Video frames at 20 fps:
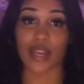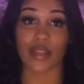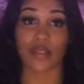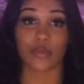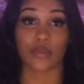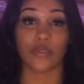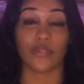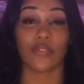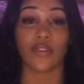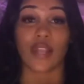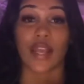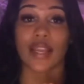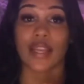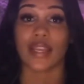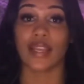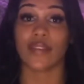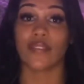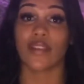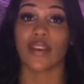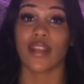when you feel like
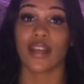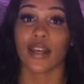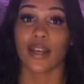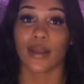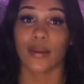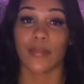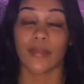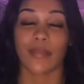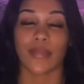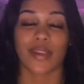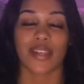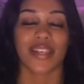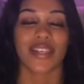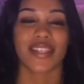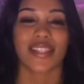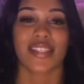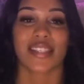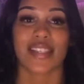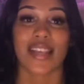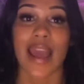giving up, but it's
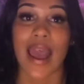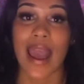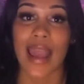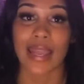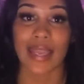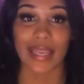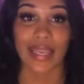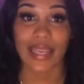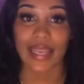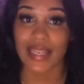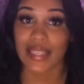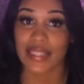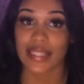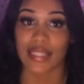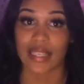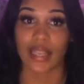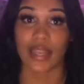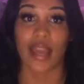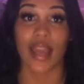not easy.